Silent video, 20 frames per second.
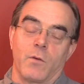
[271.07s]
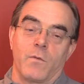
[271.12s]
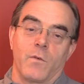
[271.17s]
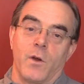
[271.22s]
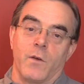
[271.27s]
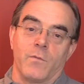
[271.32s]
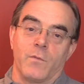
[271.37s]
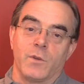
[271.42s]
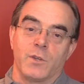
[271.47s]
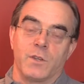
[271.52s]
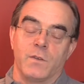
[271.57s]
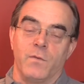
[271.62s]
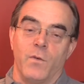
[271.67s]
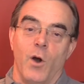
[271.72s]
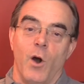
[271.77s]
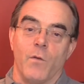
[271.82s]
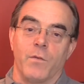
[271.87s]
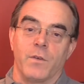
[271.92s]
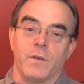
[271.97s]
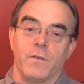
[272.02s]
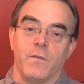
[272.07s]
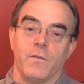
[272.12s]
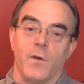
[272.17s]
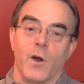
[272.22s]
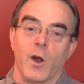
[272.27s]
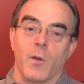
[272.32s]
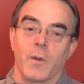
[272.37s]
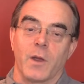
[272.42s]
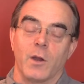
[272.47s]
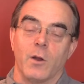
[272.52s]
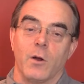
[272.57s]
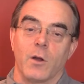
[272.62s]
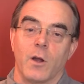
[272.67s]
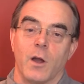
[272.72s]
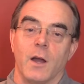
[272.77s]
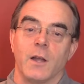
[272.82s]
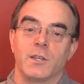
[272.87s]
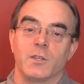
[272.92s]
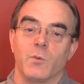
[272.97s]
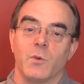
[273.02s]
government's involved in farming in all
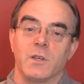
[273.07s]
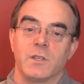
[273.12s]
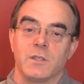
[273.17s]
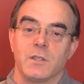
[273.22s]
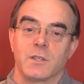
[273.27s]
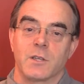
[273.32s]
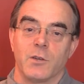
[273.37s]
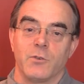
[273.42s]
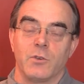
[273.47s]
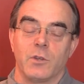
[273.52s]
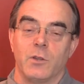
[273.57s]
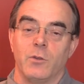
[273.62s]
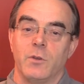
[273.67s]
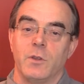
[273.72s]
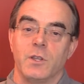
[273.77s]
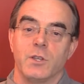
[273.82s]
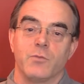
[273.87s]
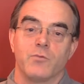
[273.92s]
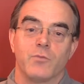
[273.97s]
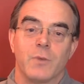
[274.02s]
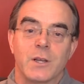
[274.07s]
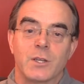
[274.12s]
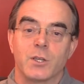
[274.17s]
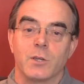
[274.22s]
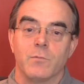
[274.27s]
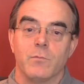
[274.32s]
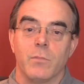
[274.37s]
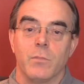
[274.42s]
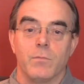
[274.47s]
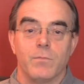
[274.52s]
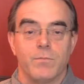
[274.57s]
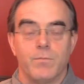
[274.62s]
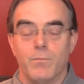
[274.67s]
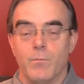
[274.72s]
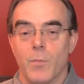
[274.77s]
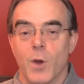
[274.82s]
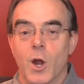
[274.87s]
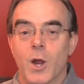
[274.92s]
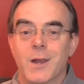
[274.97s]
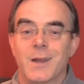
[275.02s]
kinds of ways in this country, including these wretched
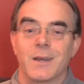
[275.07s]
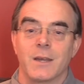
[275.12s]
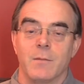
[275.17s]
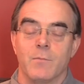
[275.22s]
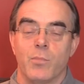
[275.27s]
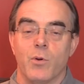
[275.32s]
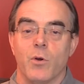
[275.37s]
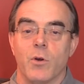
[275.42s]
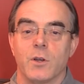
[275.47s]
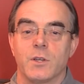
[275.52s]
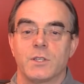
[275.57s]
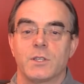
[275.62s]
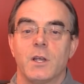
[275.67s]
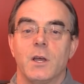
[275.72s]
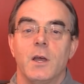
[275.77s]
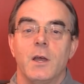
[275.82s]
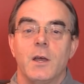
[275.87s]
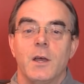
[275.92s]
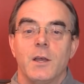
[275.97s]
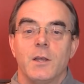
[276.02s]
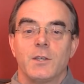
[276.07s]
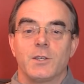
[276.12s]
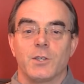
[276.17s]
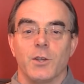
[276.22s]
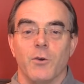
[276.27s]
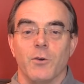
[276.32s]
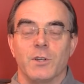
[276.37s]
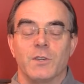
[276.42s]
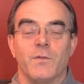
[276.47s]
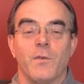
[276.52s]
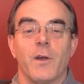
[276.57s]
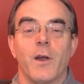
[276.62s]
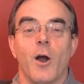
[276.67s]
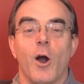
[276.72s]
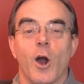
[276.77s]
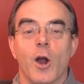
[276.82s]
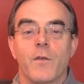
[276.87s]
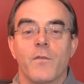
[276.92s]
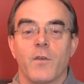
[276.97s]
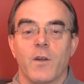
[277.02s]
marketing boards. So it's very
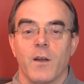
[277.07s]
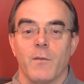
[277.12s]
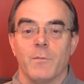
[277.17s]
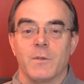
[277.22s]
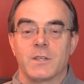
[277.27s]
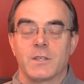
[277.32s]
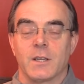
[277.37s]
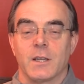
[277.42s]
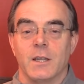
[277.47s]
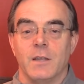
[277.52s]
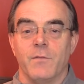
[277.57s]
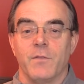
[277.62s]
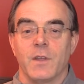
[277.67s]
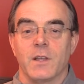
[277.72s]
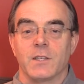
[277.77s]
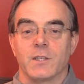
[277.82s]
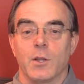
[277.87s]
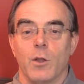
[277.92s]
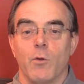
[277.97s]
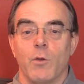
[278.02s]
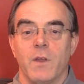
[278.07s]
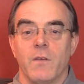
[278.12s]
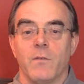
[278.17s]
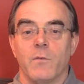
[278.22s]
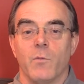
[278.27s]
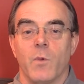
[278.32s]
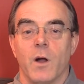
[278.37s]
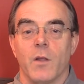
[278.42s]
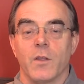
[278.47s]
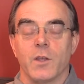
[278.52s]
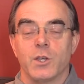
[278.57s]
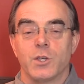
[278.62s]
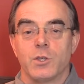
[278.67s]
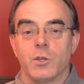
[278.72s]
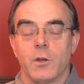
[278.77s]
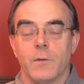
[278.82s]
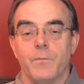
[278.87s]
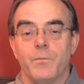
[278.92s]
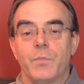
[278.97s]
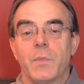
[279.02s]
hard for governments to leave things alone even while they
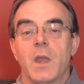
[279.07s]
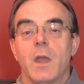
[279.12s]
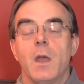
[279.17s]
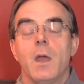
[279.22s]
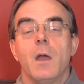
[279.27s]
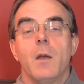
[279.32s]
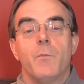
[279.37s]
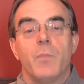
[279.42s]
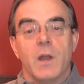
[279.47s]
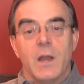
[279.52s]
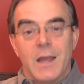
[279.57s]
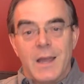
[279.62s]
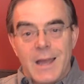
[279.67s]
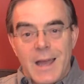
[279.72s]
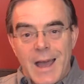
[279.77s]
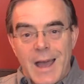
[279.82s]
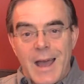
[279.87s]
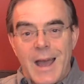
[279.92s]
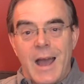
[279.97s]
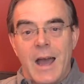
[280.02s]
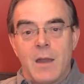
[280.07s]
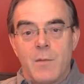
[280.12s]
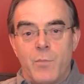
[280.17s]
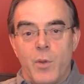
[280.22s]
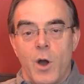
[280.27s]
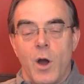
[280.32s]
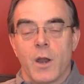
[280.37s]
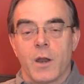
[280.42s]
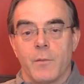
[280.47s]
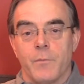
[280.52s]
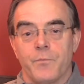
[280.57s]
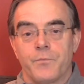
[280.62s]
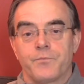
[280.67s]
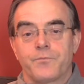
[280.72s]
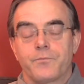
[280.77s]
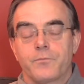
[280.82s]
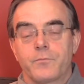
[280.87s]
should. But at bottom,